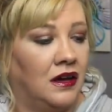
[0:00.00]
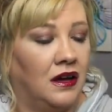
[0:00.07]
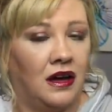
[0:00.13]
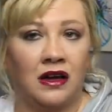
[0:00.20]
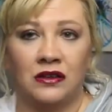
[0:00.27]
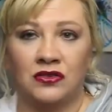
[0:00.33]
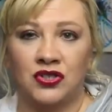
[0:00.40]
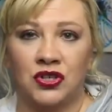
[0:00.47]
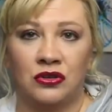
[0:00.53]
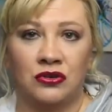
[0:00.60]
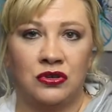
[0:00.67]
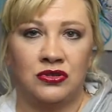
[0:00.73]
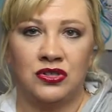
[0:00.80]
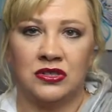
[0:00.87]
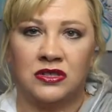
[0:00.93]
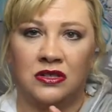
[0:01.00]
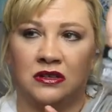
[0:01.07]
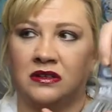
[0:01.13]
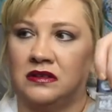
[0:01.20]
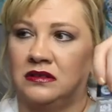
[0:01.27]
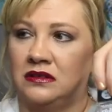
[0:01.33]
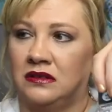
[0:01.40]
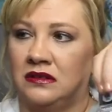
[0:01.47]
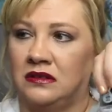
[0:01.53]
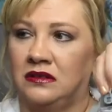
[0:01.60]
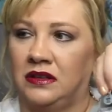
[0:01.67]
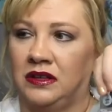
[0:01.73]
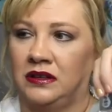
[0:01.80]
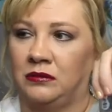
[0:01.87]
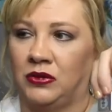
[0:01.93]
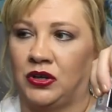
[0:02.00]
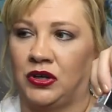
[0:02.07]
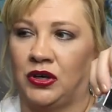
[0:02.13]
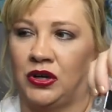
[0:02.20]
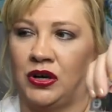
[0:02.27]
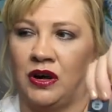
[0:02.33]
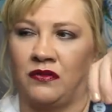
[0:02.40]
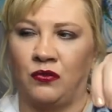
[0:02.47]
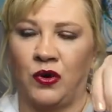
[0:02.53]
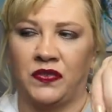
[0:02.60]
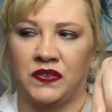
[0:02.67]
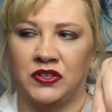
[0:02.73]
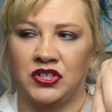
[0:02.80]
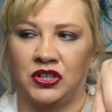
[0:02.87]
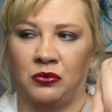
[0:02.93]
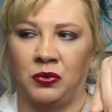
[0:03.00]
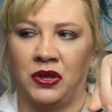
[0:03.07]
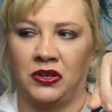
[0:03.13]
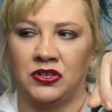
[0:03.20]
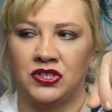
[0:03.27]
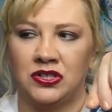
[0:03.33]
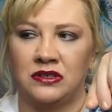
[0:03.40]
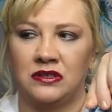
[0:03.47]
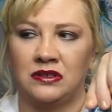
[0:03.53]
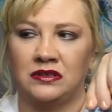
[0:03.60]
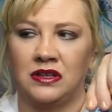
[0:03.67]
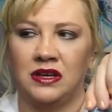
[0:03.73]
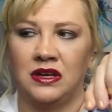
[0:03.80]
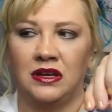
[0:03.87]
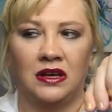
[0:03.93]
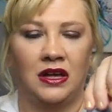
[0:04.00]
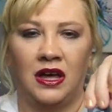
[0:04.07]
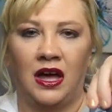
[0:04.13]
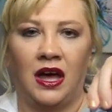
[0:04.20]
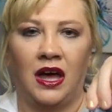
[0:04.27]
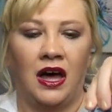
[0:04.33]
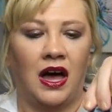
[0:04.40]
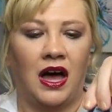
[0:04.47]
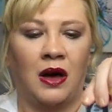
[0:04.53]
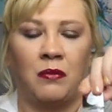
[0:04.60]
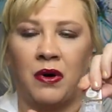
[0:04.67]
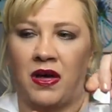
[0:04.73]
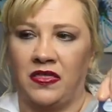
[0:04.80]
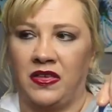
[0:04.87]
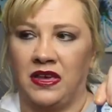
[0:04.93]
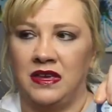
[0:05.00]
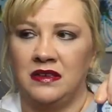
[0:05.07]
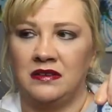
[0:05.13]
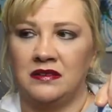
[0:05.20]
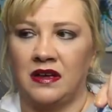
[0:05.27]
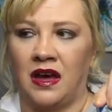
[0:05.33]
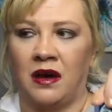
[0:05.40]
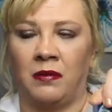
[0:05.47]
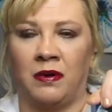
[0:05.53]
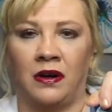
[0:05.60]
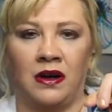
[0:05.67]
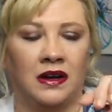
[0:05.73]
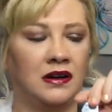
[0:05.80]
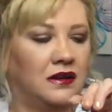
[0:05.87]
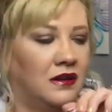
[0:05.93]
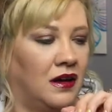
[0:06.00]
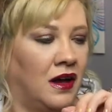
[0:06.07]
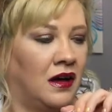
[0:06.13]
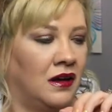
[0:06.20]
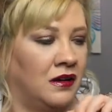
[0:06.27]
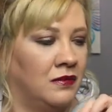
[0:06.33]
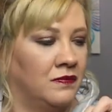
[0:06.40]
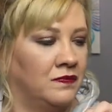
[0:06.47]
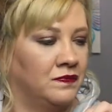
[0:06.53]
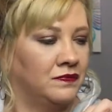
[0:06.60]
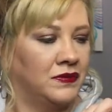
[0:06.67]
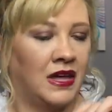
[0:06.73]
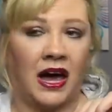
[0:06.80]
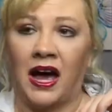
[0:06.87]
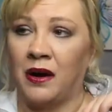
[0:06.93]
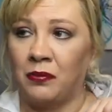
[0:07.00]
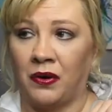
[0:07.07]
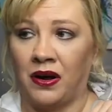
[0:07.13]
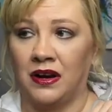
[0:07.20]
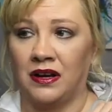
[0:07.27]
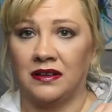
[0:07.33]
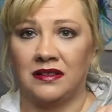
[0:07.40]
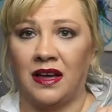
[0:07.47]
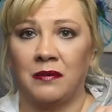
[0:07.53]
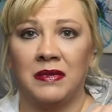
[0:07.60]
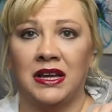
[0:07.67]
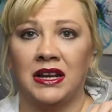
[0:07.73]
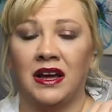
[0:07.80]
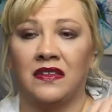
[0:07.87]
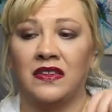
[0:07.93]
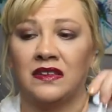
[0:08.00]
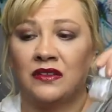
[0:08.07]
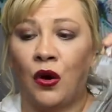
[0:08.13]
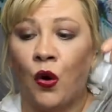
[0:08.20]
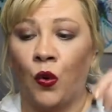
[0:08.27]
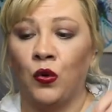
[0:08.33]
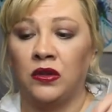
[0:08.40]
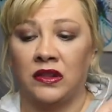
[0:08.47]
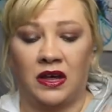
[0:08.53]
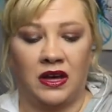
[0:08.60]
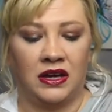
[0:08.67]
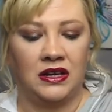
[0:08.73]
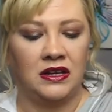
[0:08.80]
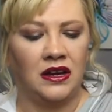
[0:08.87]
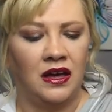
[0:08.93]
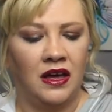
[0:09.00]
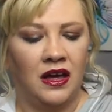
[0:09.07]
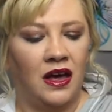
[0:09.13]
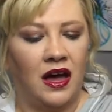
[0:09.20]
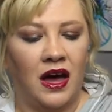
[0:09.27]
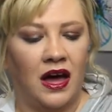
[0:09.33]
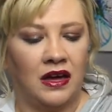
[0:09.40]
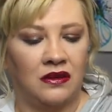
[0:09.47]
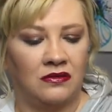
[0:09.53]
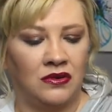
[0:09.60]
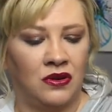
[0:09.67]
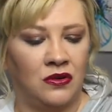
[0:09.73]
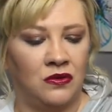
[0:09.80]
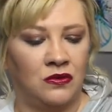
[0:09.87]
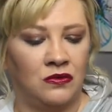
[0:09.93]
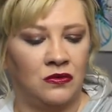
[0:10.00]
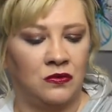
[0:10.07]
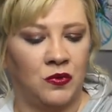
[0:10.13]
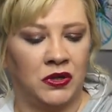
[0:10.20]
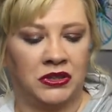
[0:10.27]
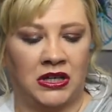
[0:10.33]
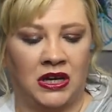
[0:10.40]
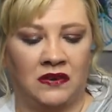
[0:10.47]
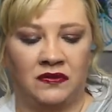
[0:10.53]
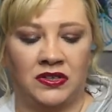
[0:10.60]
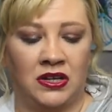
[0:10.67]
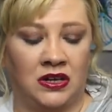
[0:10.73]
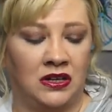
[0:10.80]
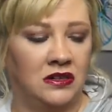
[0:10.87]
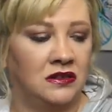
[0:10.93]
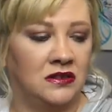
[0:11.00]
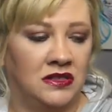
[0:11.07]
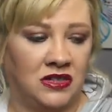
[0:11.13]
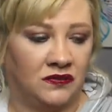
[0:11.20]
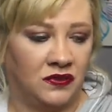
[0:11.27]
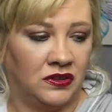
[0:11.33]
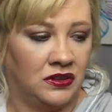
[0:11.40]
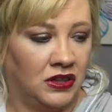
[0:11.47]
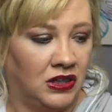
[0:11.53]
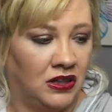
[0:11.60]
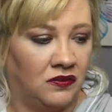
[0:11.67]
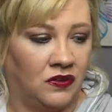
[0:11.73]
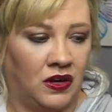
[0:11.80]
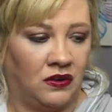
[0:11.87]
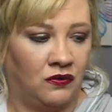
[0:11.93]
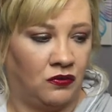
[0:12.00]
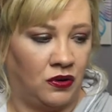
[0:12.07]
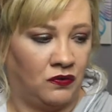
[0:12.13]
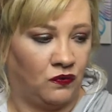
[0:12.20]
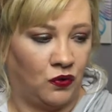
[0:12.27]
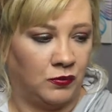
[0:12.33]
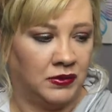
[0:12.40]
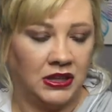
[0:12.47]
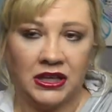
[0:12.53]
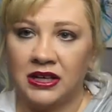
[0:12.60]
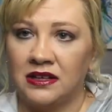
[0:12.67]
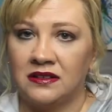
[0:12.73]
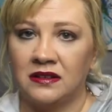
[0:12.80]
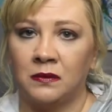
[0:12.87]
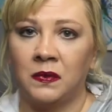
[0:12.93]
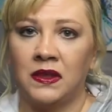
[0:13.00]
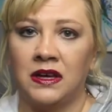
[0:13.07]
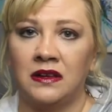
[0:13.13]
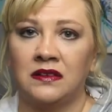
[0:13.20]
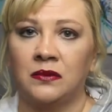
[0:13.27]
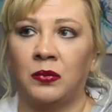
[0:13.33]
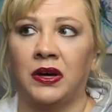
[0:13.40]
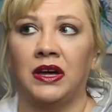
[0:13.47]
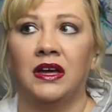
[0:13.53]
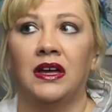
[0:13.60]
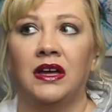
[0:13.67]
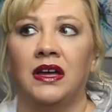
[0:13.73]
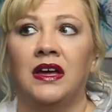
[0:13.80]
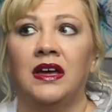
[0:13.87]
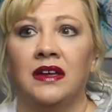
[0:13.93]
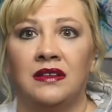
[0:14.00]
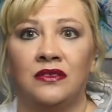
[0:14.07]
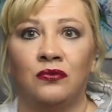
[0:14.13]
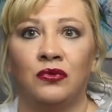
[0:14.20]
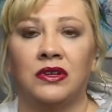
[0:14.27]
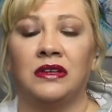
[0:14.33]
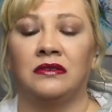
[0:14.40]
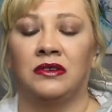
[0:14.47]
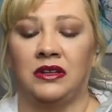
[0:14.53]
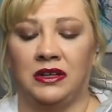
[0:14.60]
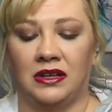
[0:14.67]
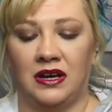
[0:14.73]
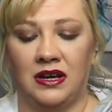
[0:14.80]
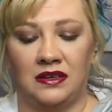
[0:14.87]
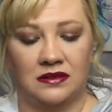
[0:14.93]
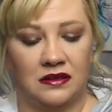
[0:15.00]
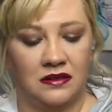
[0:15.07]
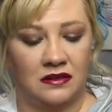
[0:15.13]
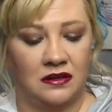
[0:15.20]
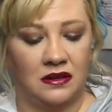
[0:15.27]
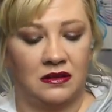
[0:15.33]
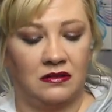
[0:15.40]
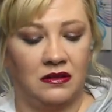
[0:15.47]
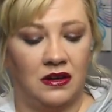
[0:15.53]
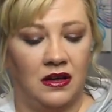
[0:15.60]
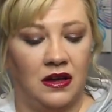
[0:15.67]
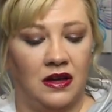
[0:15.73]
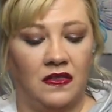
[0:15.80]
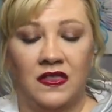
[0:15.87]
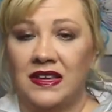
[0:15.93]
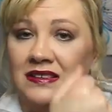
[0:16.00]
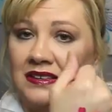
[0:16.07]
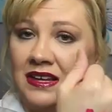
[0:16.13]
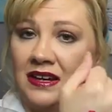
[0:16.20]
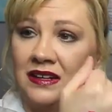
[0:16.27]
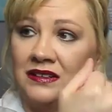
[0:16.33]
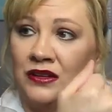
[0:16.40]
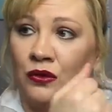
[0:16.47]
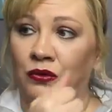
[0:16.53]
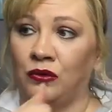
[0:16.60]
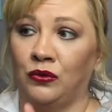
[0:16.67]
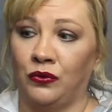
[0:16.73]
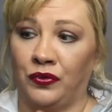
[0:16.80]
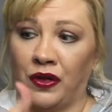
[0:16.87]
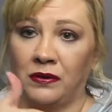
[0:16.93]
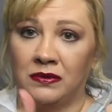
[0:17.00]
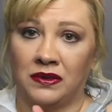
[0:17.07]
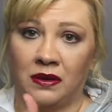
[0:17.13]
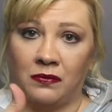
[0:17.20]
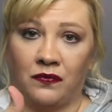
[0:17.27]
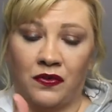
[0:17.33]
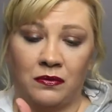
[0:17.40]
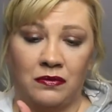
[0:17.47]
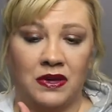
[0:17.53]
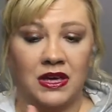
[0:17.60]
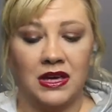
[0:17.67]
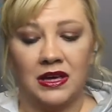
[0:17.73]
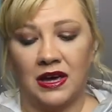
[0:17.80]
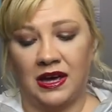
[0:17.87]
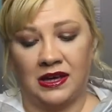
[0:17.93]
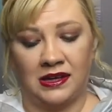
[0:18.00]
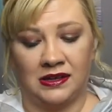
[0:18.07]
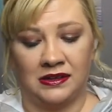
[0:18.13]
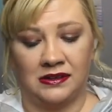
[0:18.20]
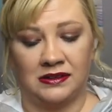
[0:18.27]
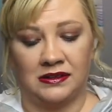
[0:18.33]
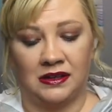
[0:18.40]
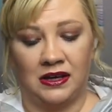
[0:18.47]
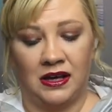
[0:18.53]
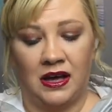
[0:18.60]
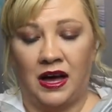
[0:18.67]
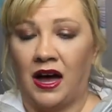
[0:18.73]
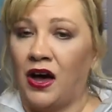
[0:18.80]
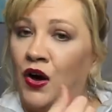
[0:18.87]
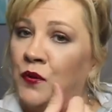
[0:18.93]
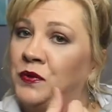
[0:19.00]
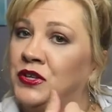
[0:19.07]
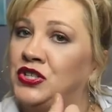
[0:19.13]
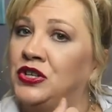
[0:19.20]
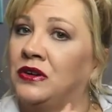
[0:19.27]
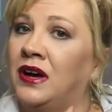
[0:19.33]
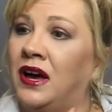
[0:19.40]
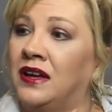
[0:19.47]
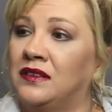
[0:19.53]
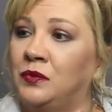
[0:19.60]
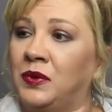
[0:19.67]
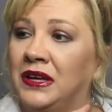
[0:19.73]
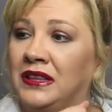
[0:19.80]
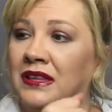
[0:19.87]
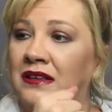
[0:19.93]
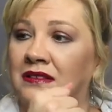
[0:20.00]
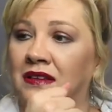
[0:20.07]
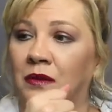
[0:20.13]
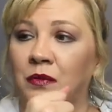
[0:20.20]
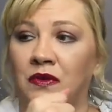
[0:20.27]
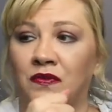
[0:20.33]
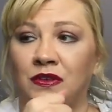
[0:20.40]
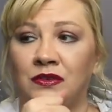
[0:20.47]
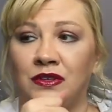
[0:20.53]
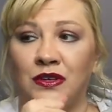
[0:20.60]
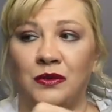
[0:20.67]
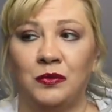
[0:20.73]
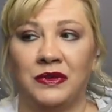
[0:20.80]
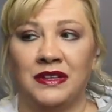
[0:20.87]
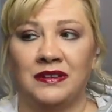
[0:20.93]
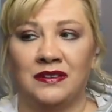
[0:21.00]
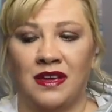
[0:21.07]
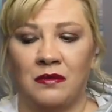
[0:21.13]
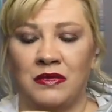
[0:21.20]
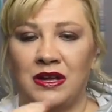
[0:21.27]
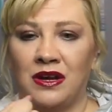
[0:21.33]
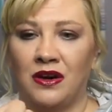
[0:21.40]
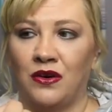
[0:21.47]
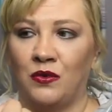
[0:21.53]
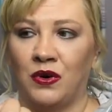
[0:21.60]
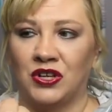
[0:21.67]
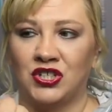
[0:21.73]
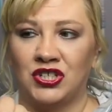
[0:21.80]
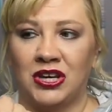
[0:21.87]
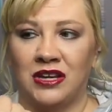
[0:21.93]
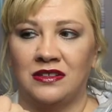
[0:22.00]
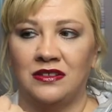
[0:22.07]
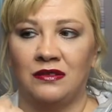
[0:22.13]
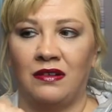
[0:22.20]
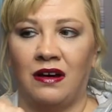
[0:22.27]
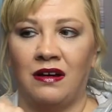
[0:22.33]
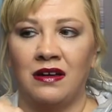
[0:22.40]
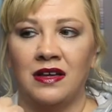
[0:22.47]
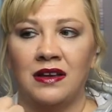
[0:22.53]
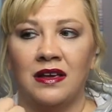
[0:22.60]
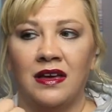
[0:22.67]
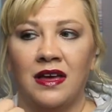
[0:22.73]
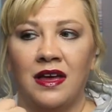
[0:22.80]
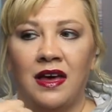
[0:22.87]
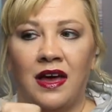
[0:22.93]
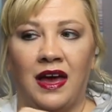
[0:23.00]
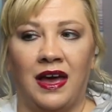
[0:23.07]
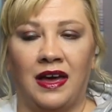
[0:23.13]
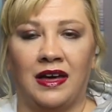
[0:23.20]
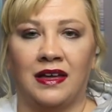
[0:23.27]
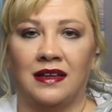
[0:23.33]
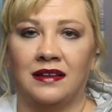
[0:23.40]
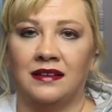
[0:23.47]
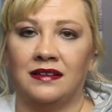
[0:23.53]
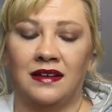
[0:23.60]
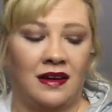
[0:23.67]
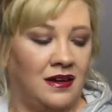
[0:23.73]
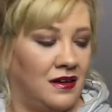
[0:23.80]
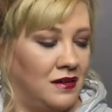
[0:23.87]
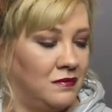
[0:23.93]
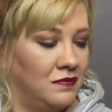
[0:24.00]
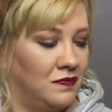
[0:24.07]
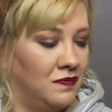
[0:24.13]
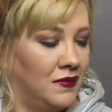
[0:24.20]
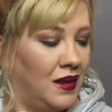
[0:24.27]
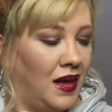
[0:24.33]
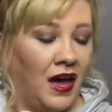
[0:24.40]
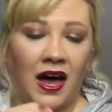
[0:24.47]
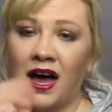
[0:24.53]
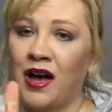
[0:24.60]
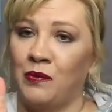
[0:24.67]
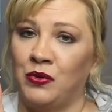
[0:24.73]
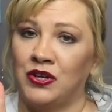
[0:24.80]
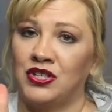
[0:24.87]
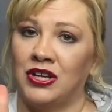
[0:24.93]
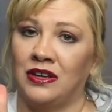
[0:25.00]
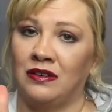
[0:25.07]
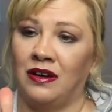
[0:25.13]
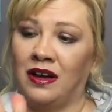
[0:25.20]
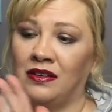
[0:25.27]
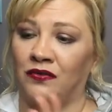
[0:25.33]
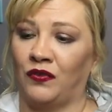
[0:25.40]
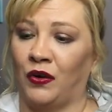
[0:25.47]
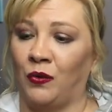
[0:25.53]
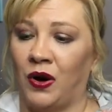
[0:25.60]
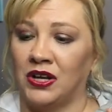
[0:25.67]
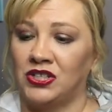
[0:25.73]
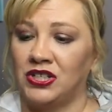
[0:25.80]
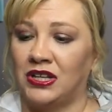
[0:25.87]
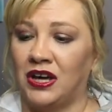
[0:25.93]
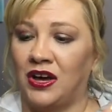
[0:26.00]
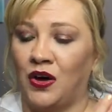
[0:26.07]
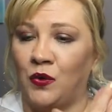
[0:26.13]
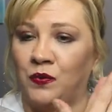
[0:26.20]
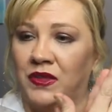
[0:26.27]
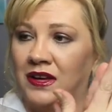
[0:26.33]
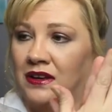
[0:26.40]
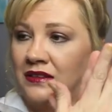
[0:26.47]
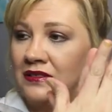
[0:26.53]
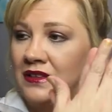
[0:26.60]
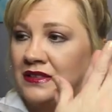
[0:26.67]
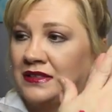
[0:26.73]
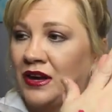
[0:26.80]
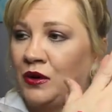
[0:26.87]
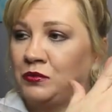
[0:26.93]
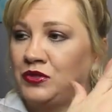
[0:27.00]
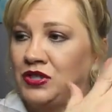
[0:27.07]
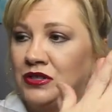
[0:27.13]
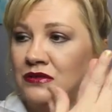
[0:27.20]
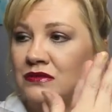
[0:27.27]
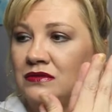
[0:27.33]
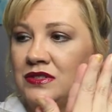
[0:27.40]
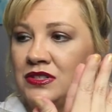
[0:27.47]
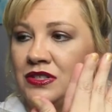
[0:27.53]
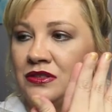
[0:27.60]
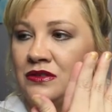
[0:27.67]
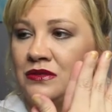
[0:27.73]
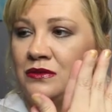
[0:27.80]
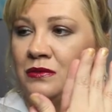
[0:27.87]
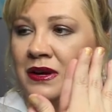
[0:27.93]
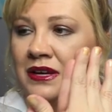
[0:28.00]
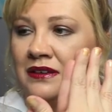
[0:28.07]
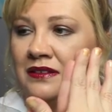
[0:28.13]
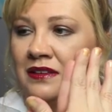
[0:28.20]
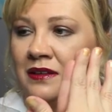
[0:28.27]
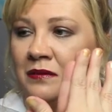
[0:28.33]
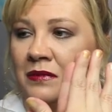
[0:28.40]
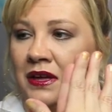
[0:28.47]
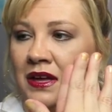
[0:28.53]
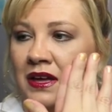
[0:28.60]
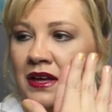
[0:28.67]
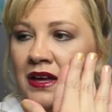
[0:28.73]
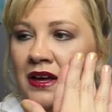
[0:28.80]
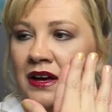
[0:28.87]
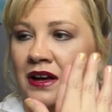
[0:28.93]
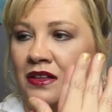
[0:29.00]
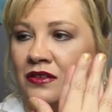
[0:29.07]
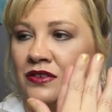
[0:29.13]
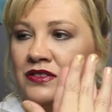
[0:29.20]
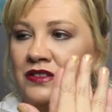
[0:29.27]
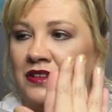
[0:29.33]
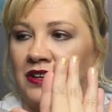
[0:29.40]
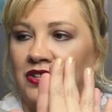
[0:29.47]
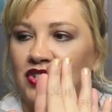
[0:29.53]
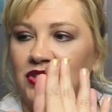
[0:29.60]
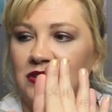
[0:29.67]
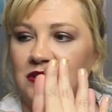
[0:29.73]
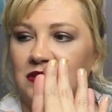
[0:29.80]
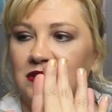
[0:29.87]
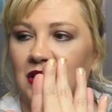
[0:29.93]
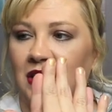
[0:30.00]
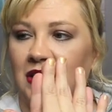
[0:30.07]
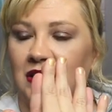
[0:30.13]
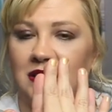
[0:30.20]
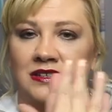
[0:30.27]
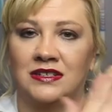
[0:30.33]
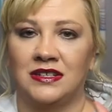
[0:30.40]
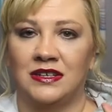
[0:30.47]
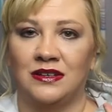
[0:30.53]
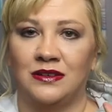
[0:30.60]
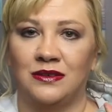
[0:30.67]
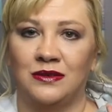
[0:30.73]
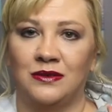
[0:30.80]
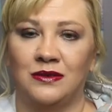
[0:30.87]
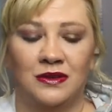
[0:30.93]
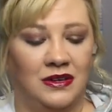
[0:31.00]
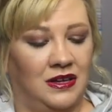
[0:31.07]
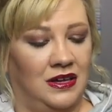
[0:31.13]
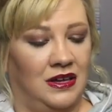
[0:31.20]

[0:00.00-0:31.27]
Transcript: I'll show you just a glimmer of what the gel polishes look like. I bought these. I bought the eye products. I mean, this whole line, I don't know what they have done differently, if they've reformulated some things, but it's really, really nice. So these get a total thumbs up from me, and I hope that you guys pick these up. If you do, please let me know what shades you got. And I appreciate you guys for watching. I hope that this helped you to make some color selections and to